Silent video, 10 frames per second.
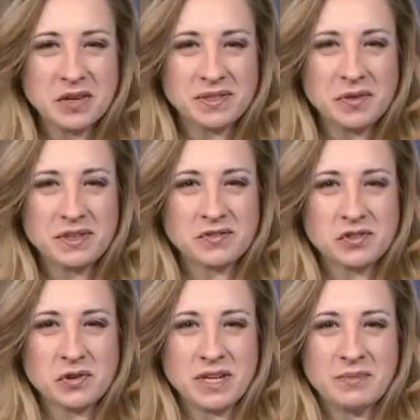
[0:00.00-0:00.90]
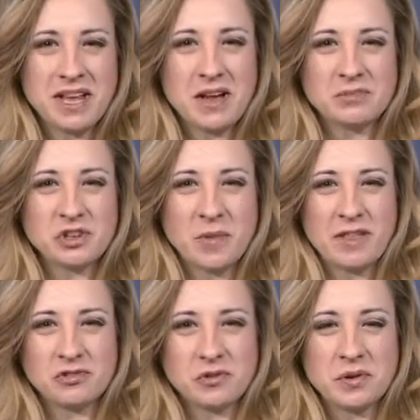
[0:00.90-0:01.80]
thank you as always for joining me. I'm Jill
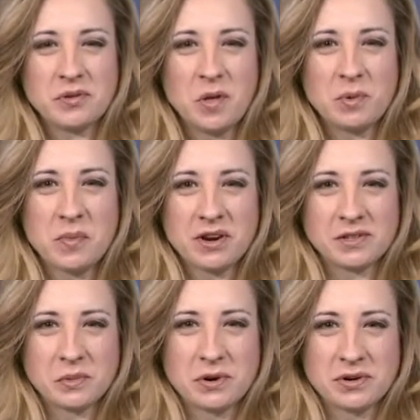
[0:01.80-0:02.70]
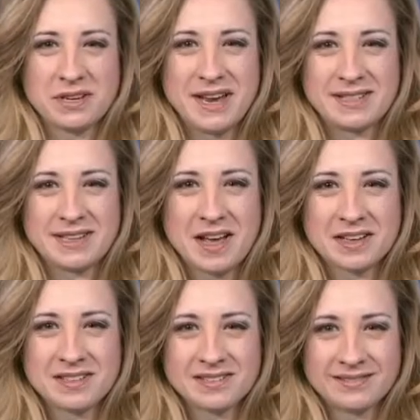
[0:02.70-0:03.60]
Malandrino, Global Markets Reporter at
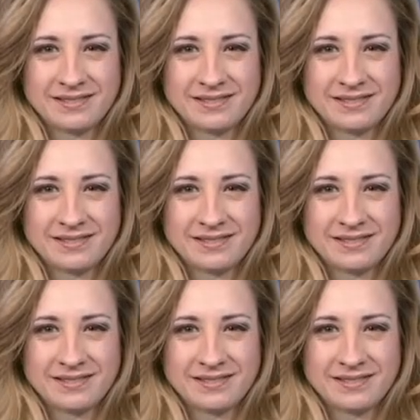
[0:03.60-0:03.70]
Nasdaq.